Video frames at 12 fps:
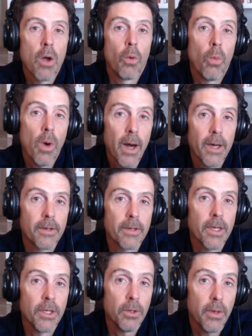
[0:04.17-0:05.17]
What
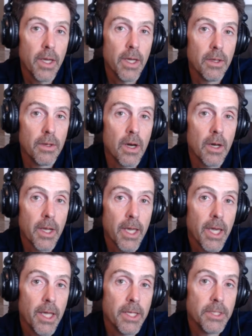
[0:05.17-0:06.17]
can you eat on a
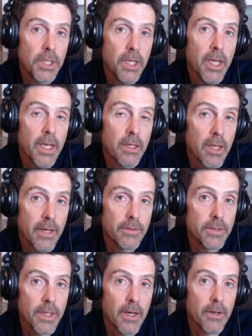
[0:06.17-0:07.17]
ketogenic
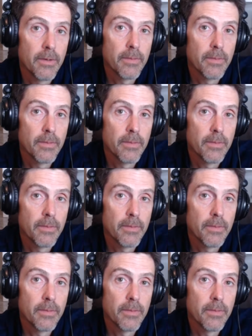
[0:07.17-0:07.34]
lifestyle?